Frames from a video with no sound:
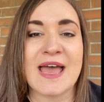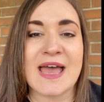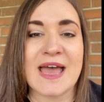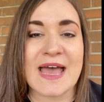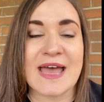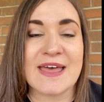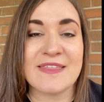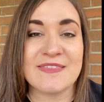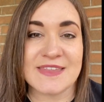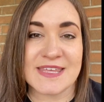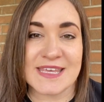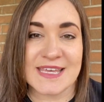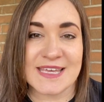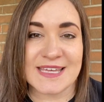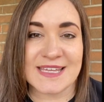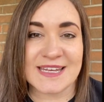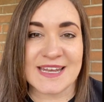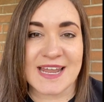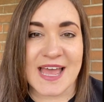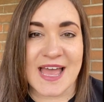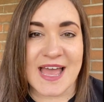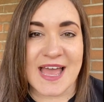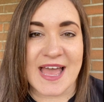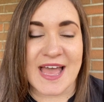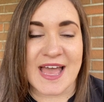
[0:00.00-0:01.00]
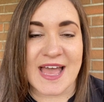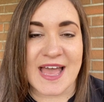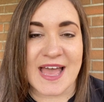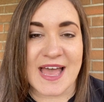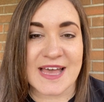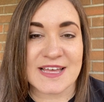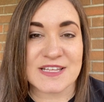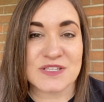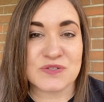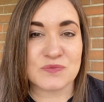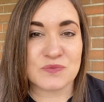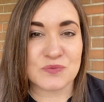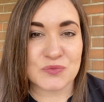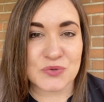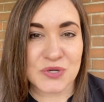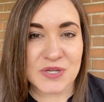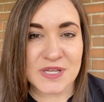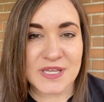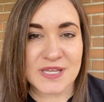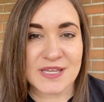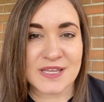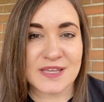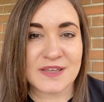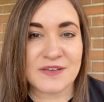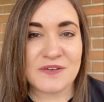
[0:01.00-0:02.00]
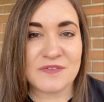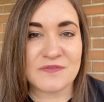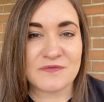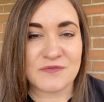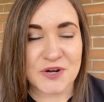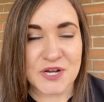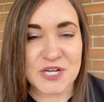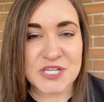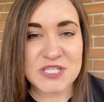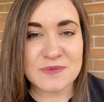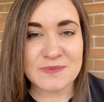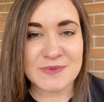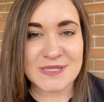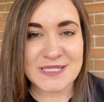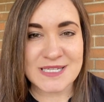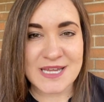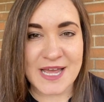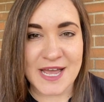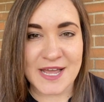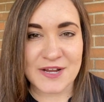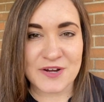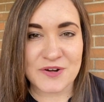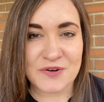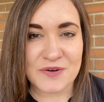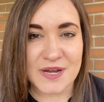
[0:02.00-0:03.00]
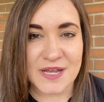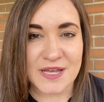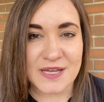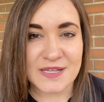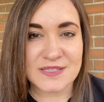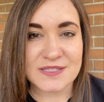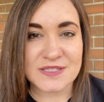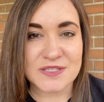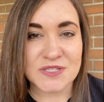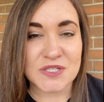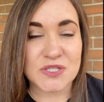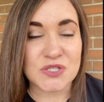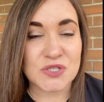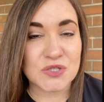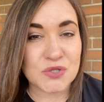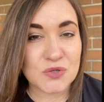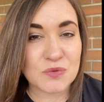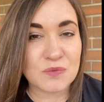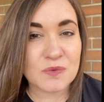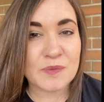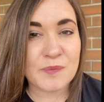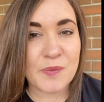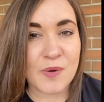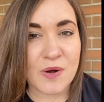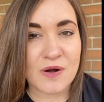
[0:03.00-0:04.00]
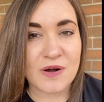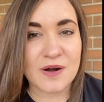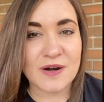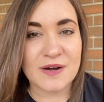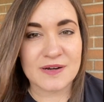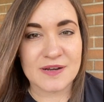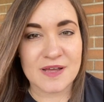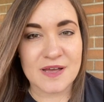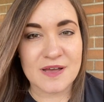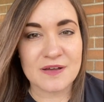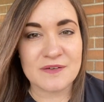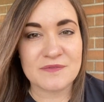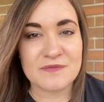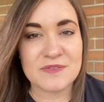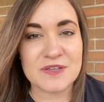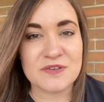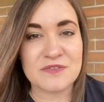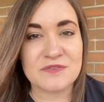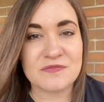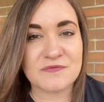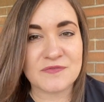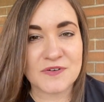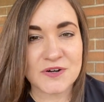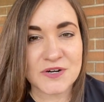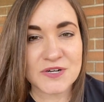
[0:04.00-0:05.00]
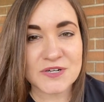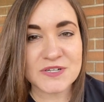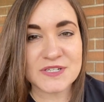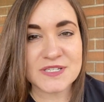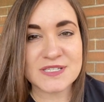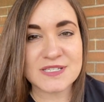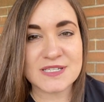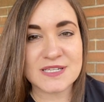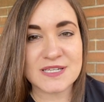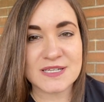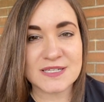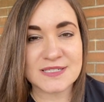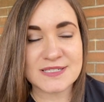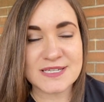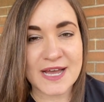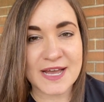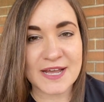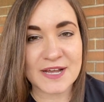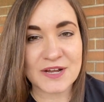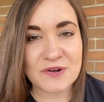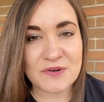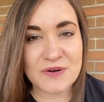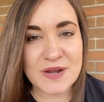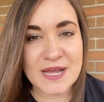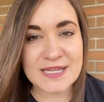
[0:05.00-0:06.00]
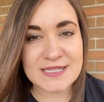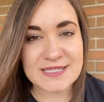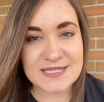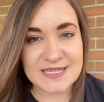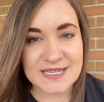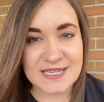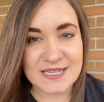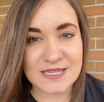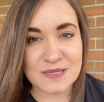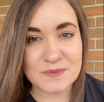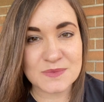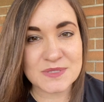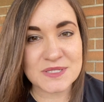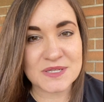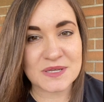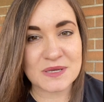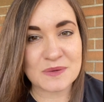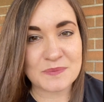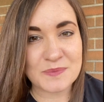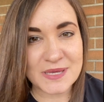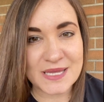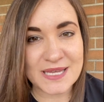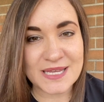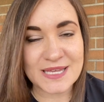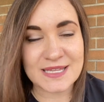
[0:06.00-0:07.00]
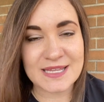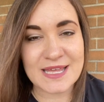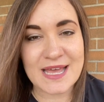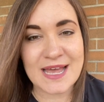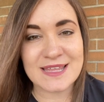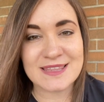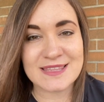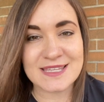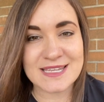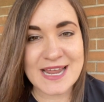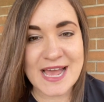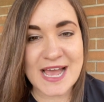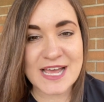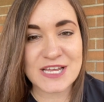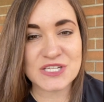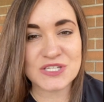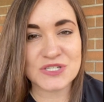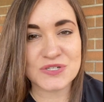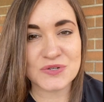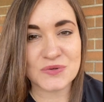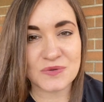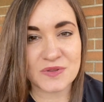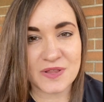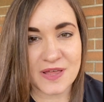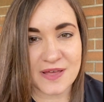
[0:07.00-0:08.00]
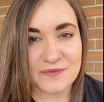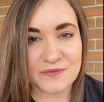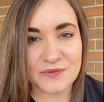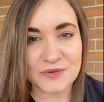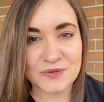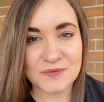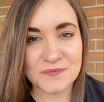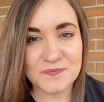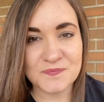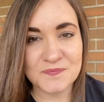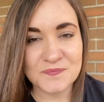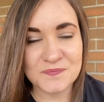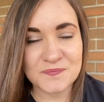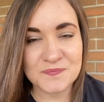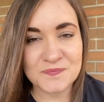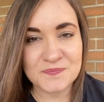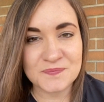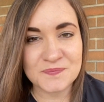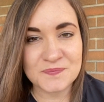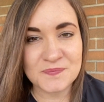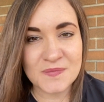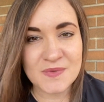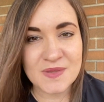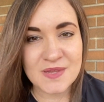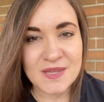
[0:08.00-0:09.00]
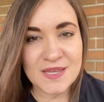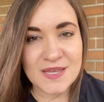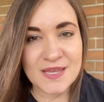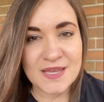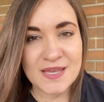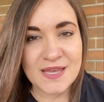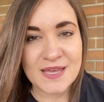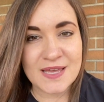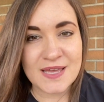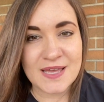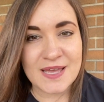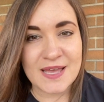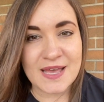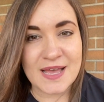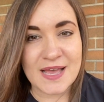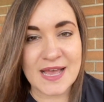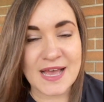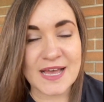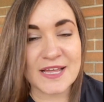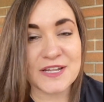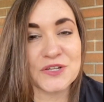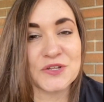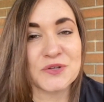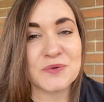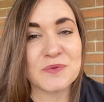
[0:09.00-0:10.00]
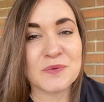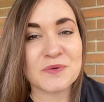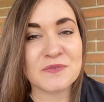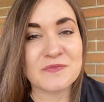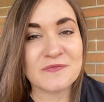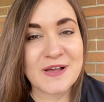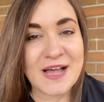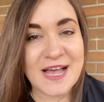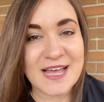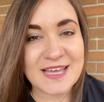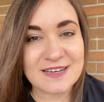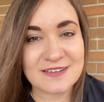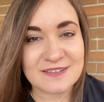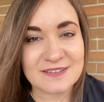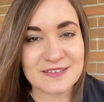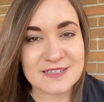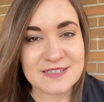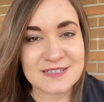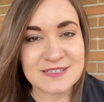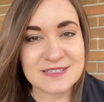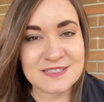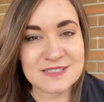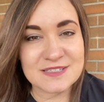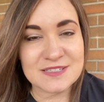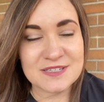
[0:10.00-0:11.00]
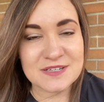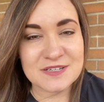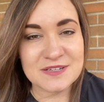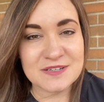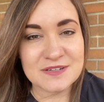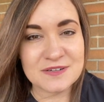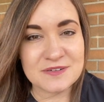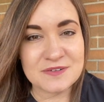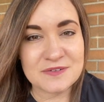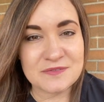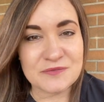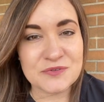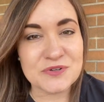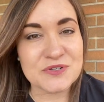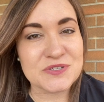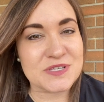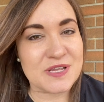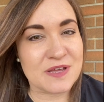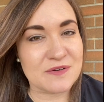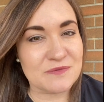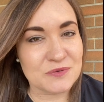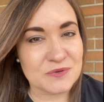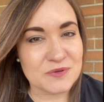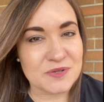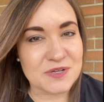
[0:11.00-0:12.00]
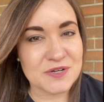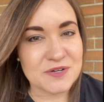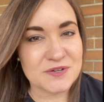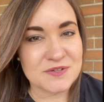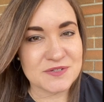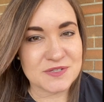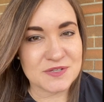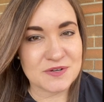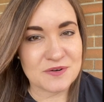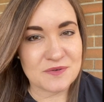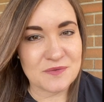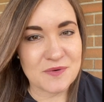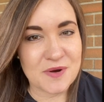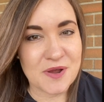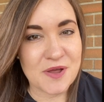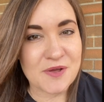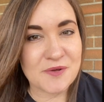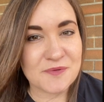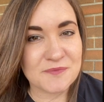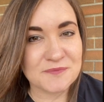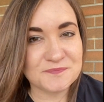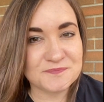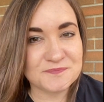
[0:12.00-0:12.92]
And then as rookie freshman Tigerettes, you were part of the first Tigerette team to compete at the national level, and you were finalist for several years in a row.